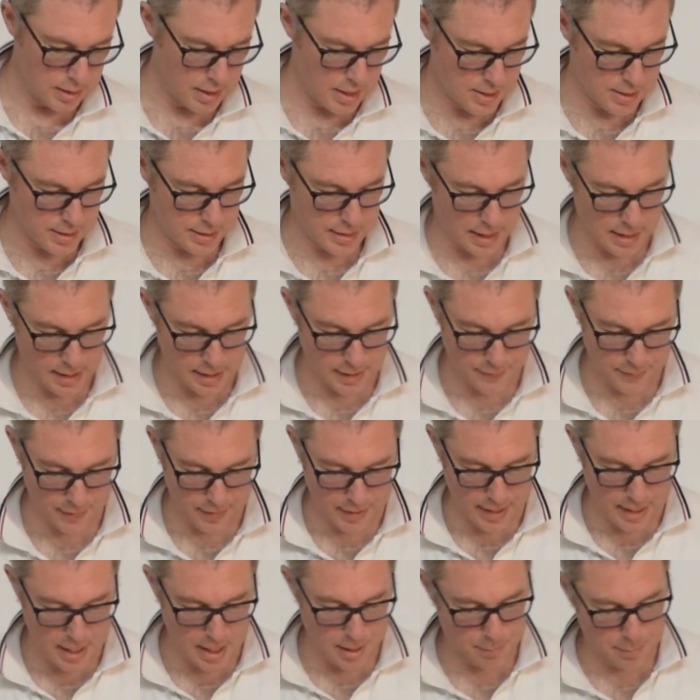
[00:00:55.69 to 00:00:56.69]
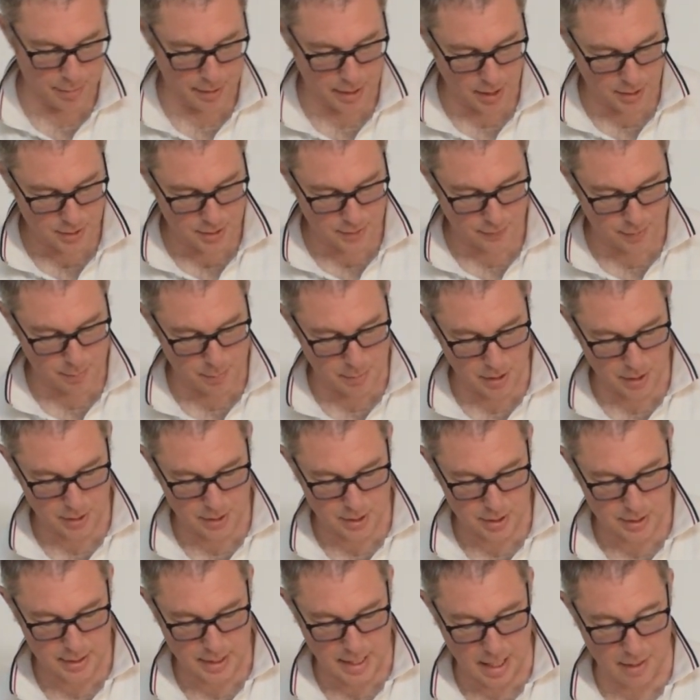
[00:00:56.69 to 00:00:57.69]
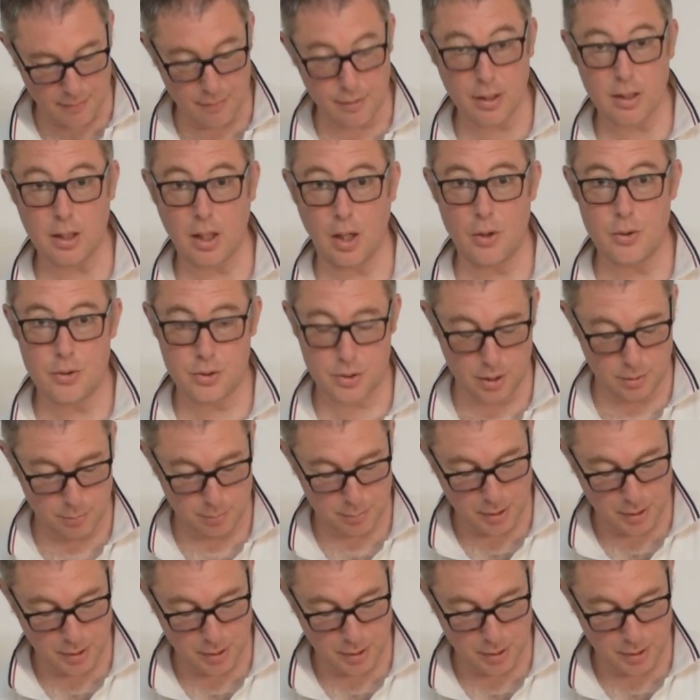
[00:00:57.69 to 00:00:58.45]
Incidentally, if you get any parts of the mitres that haven't closed